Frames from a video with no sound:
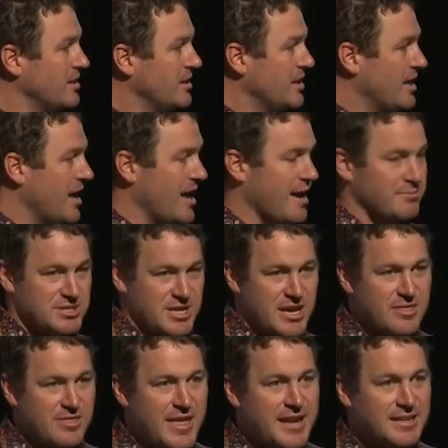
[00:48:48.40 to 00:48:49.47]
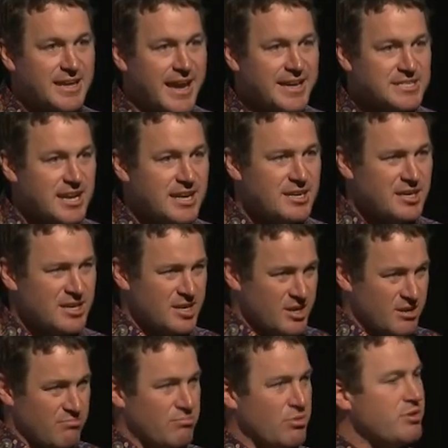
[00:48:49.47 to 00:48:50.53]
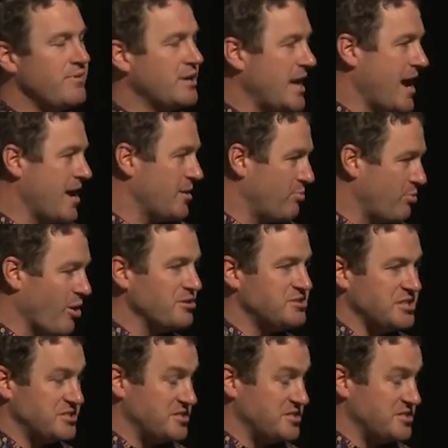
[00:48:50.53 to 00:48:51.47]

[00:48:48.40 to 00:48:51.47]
to hit that data. Moving out of process,